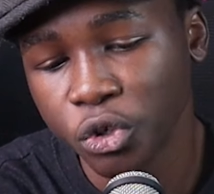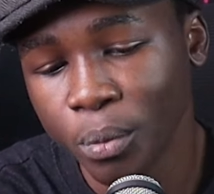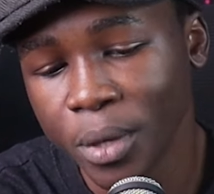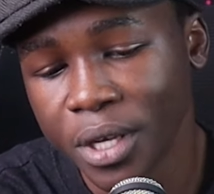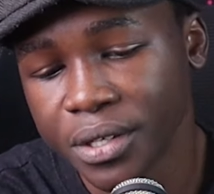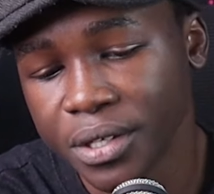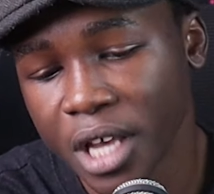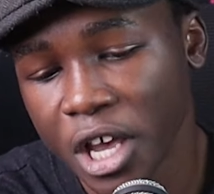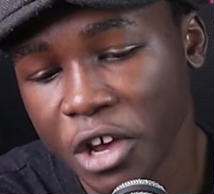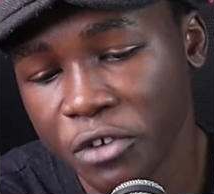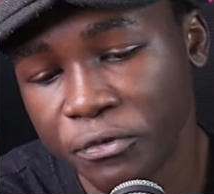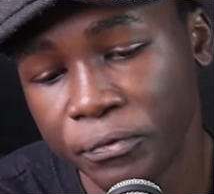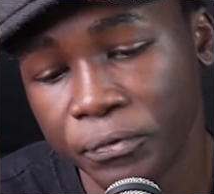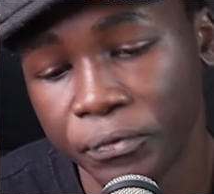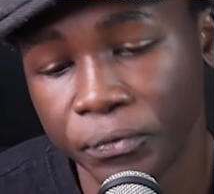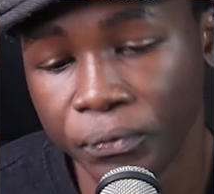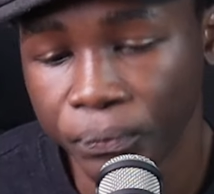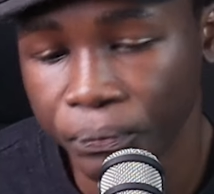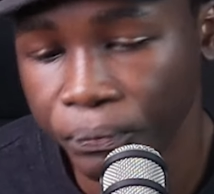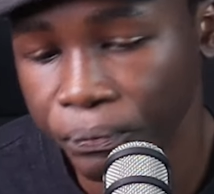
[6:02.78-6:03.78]
to be
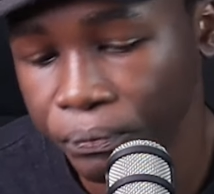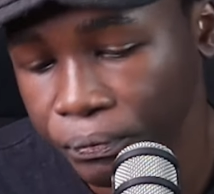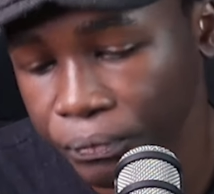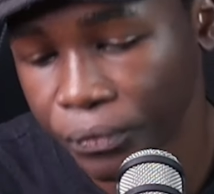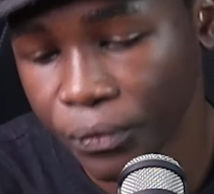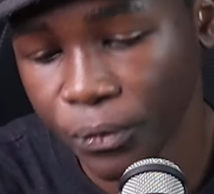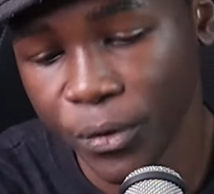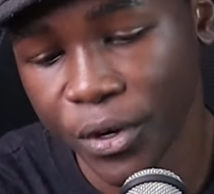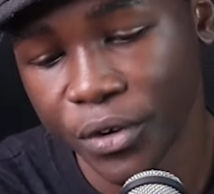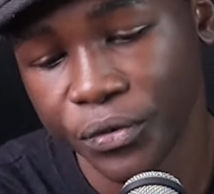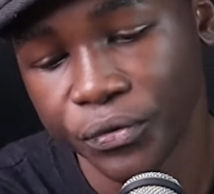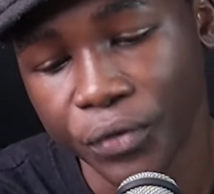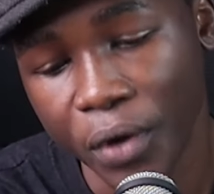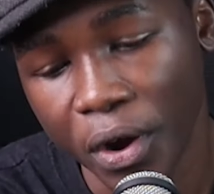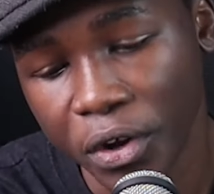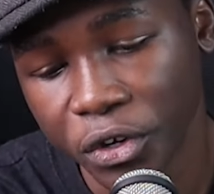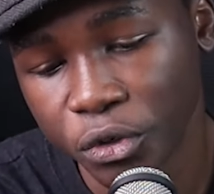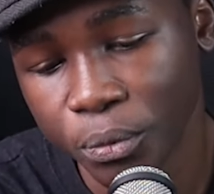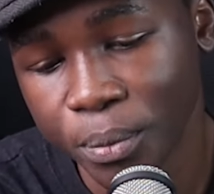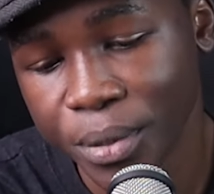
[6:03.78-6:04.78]
safe. We are
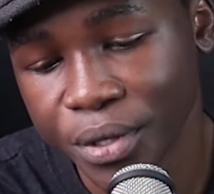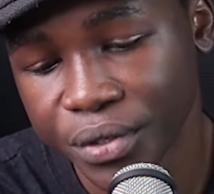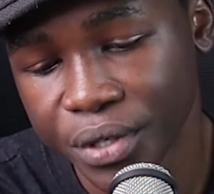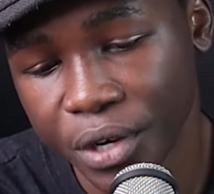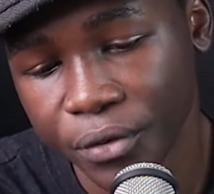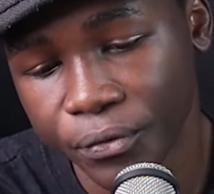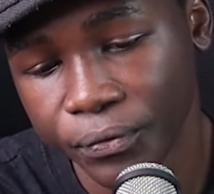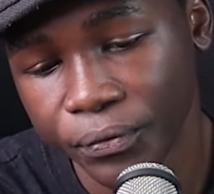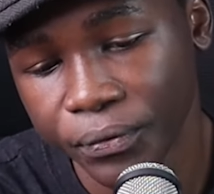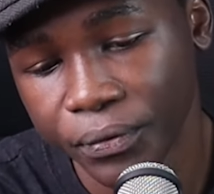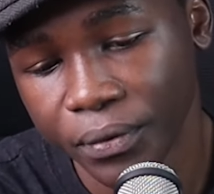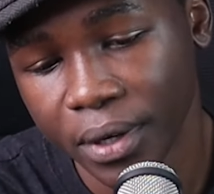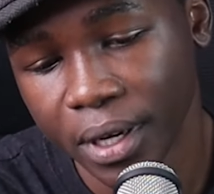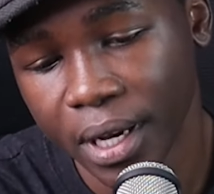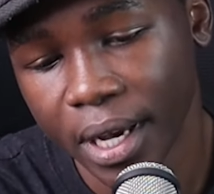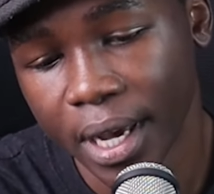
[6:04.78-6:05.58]
trying to be safe.